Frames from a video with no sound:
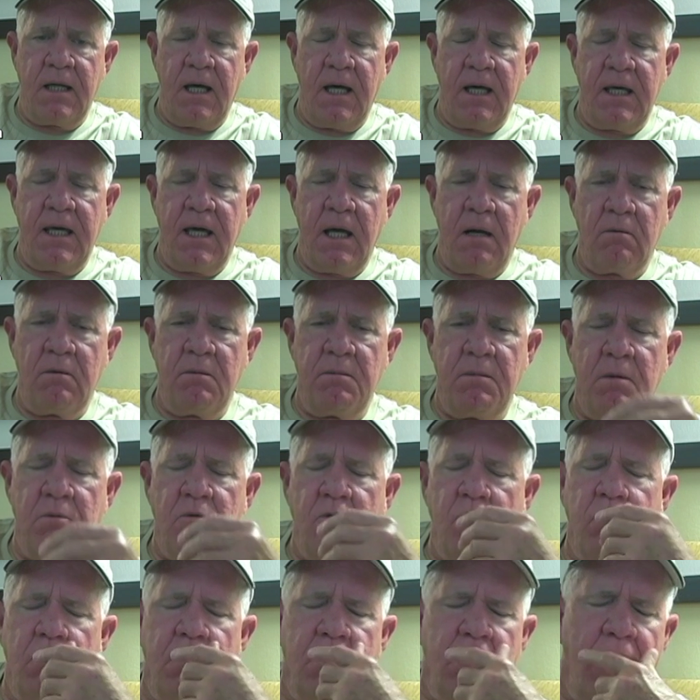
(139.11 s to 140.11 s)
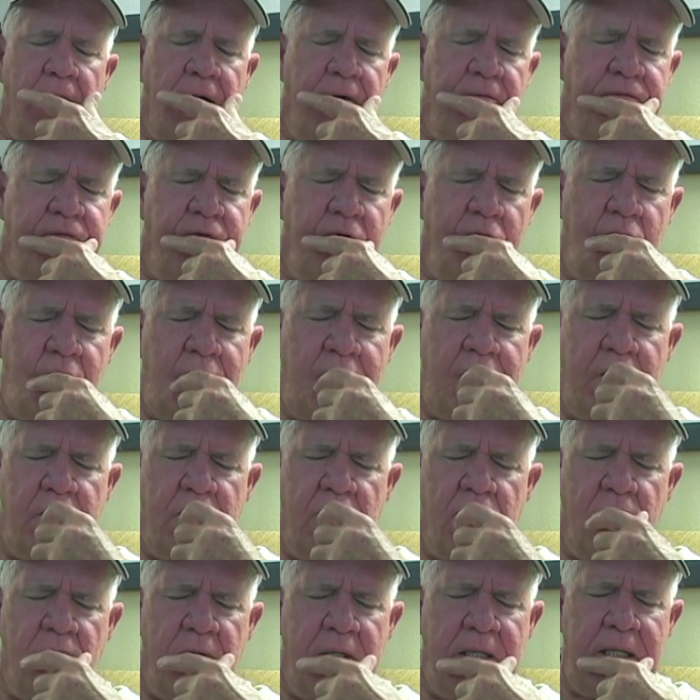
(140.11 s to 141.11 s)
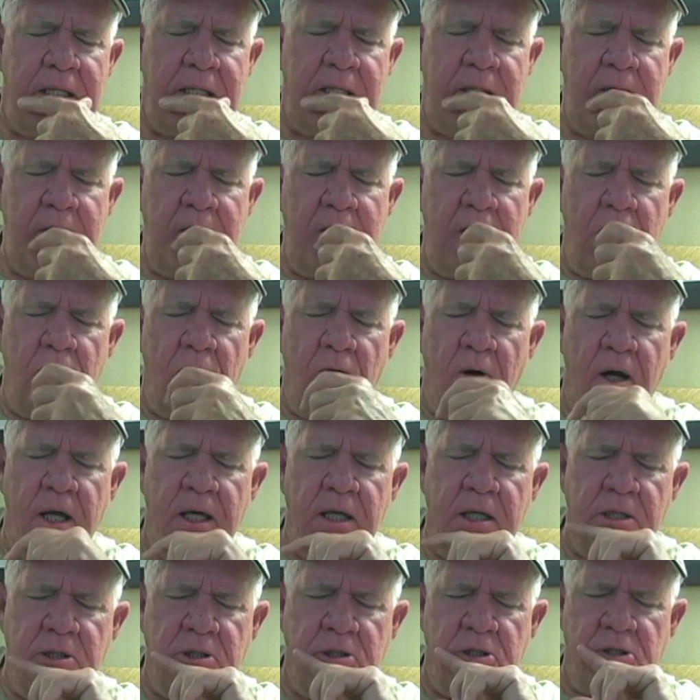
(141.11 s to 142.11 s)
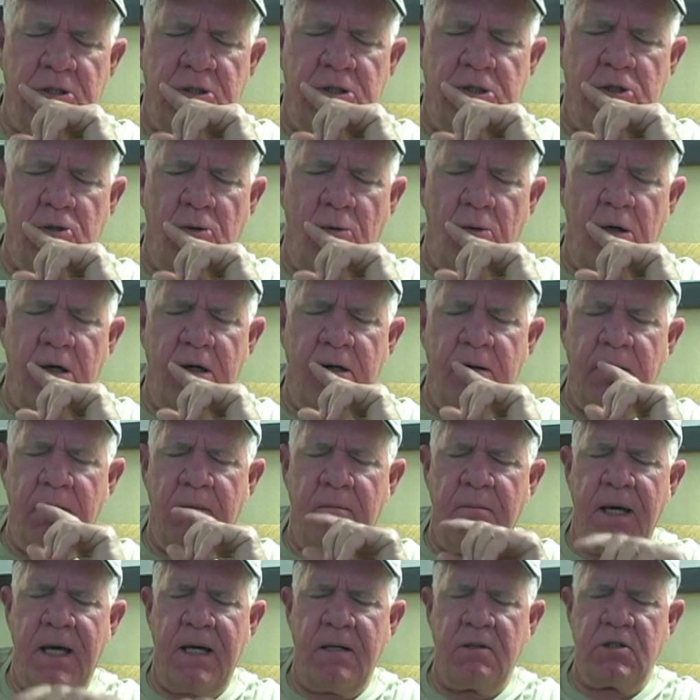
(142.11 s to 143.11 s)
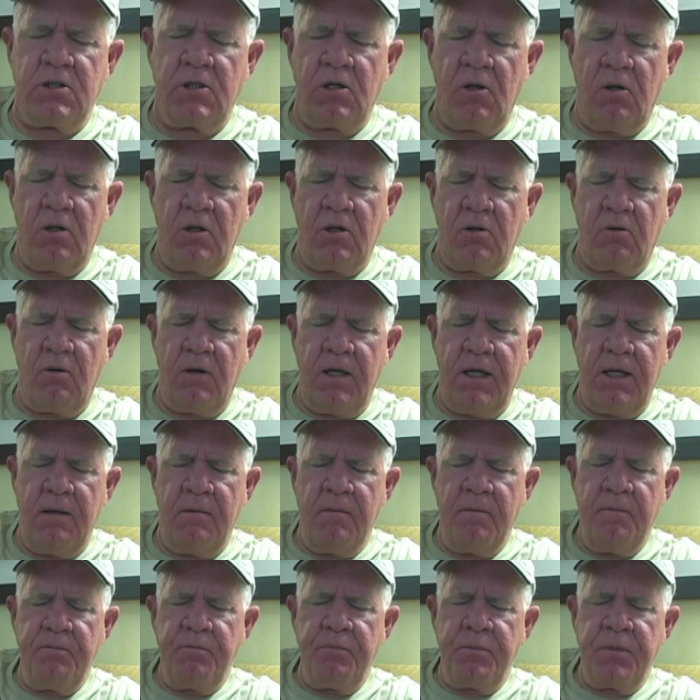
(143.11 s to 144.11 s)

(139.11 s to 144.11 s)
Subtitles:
I can't remember whether I flew it to the green or I hit just short and bounced on the green.